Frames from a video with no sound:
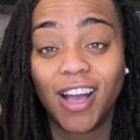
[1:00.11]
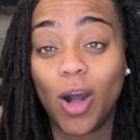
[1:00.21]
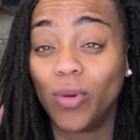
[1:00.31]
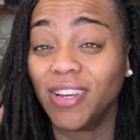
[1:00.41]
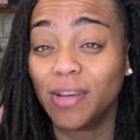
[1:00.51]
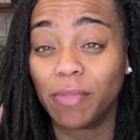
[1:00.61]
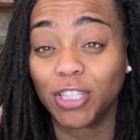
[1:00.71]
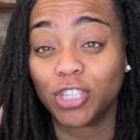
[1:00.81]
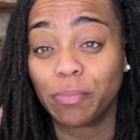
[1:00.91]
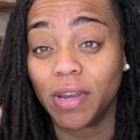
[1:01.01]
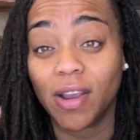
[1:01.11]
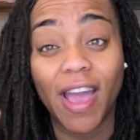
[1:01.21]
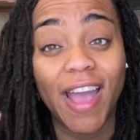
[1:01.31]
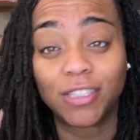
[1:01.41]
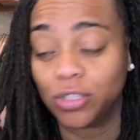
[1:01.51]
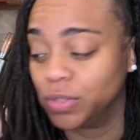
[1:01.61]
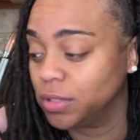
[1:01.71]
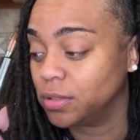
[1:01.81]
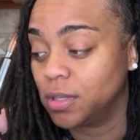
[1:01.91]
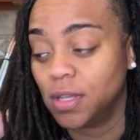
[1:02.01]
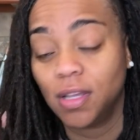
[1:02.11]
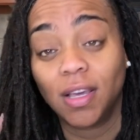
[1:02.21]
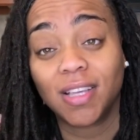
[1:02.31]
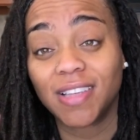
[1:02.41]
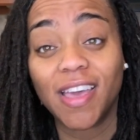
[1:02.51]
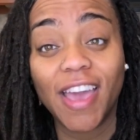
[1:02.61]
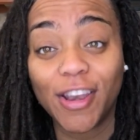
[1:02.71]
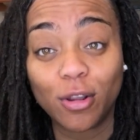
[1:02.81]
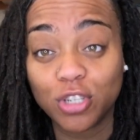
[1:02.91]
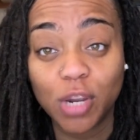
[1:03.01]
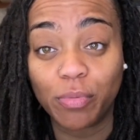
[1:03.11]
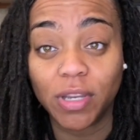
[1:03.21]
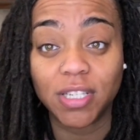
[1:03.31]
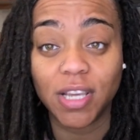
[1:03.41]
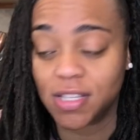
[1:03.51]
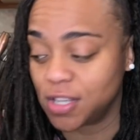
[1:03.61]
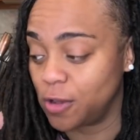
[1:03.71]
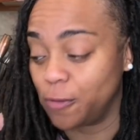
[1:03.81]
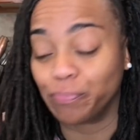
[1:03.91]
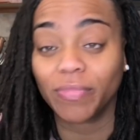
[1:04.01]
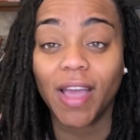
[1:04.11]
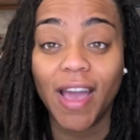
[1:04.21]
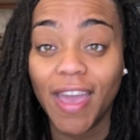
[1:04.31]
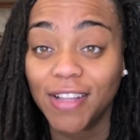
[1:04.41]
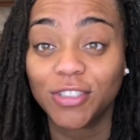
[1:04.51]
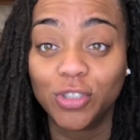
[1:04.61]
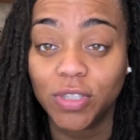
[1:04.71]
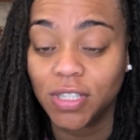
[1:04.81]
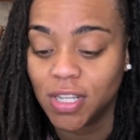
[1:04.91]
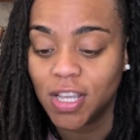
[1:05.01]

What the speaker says: I want to dip my shrimp in there. I had to do it because I ain't had no shrimp with it so I had to do it.